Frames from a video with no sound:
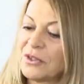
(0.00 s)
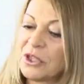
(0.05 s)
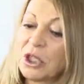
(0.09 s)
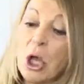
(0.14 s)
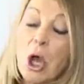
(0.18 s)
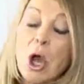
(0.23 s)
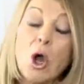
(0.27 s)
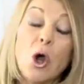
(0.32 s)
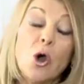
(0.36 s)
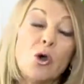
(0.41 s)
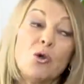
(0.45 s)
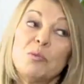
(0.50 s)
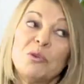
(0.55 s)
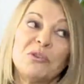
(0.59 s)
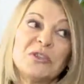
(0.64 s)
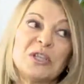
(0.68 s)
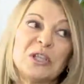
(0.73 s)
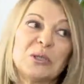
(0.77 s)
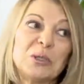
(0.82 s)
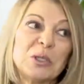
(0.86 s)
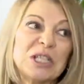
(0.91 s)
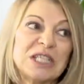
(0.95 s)
home of
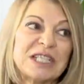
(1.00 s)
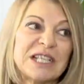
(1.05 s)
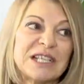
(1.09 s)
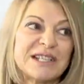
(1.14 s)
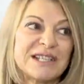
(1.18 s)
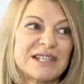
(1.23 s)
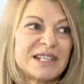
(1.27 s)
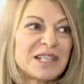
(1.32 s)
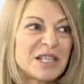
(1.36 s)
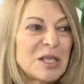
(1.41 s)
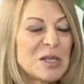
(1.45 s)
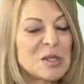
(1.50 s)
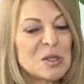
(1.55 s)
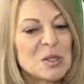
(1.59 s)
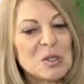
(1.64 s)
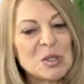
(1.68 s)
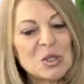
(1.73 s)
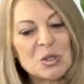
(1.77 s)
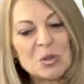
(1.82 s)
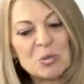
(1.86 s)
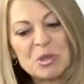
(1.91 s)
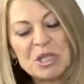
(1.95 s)
Nikola Tesla. He's a
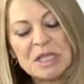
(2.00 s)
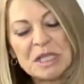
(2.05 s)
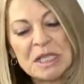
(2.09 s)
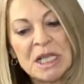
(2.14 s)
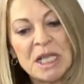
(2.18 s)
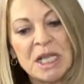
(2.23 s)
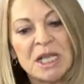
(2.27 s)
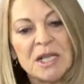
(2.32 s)
Serbian.